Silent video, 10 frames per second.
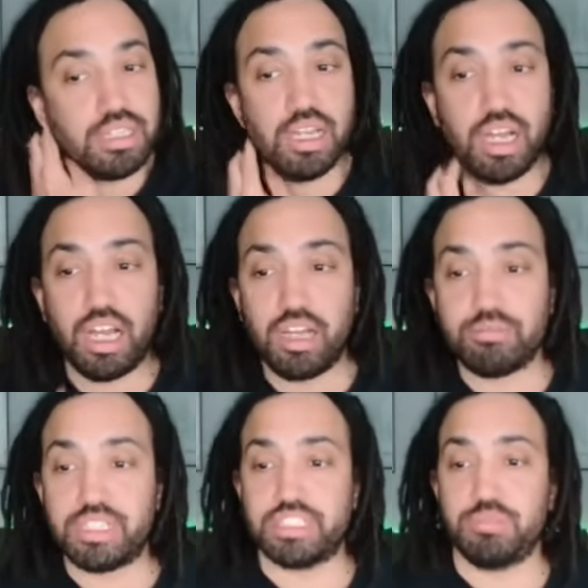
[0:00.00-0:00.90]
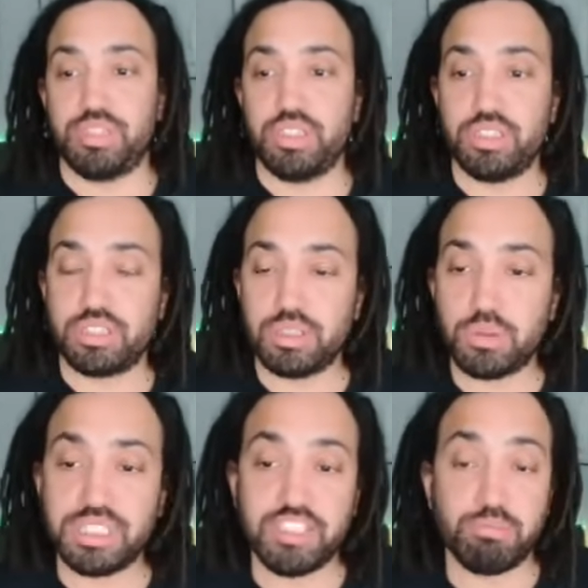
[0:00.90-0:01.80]
That should be good.
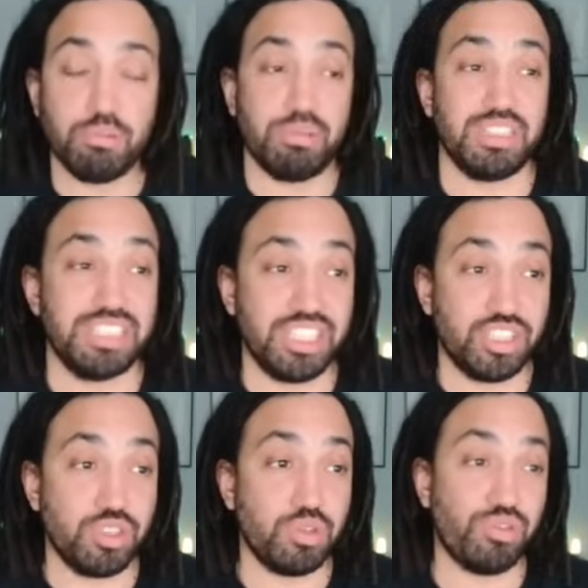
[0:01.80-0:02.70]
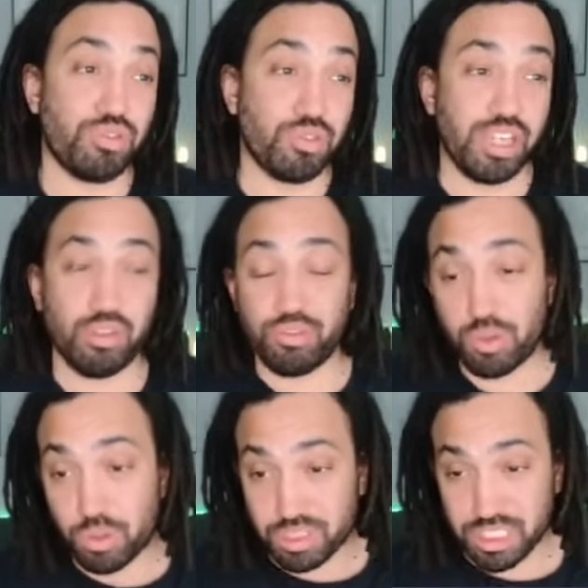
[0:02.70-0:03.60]
Always give probability to 3 or
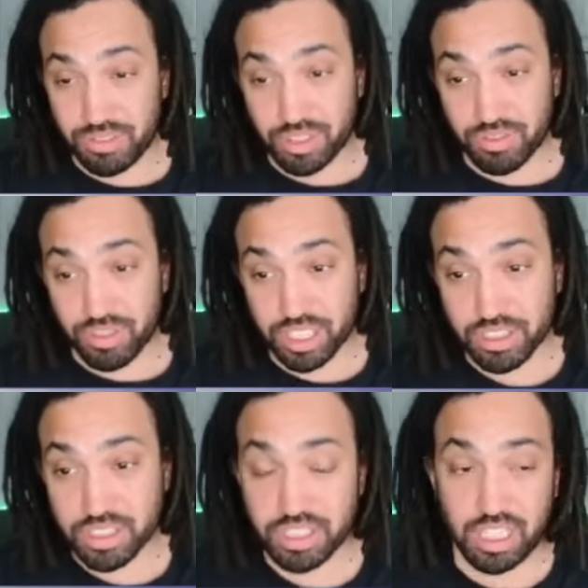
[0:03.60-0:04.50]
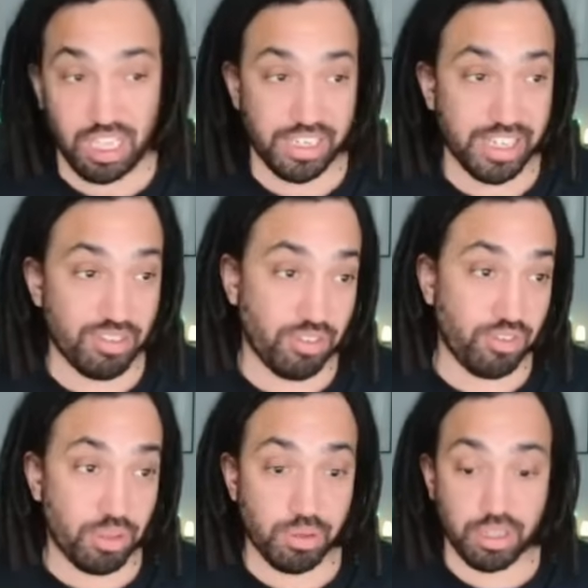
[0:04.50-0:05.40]
4 significant figures, never
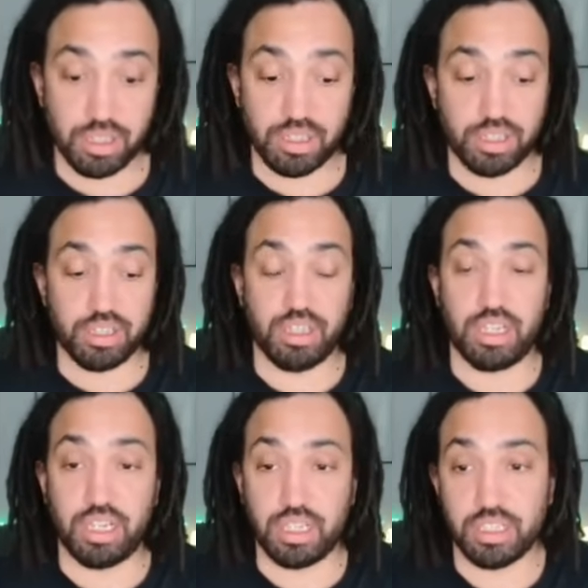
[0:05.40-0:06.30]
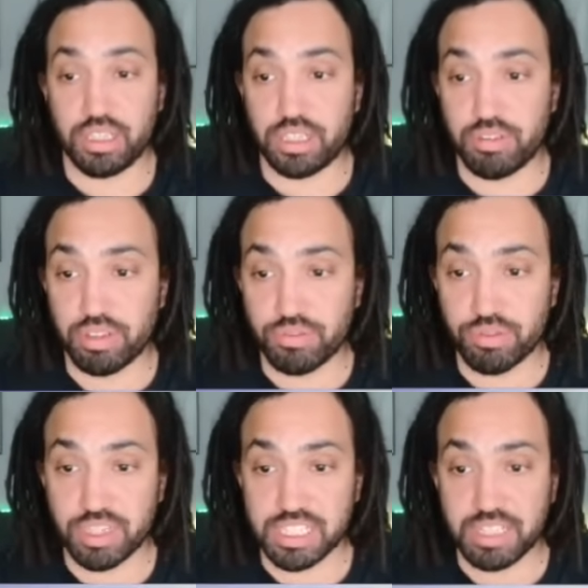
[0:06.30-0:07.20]
fewer than
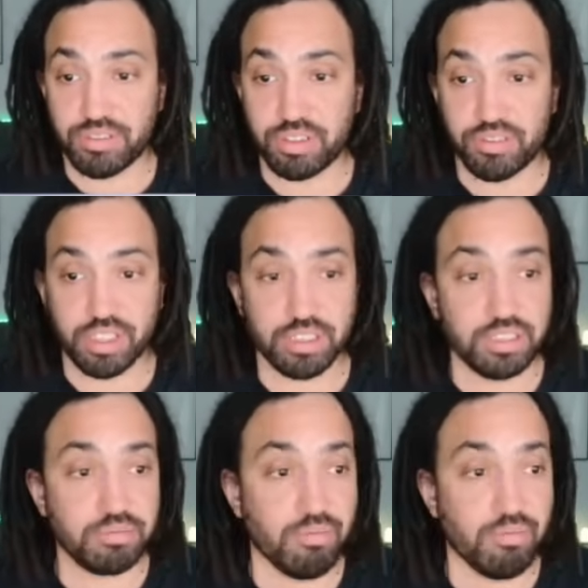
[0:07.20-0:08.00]
3 significant figures.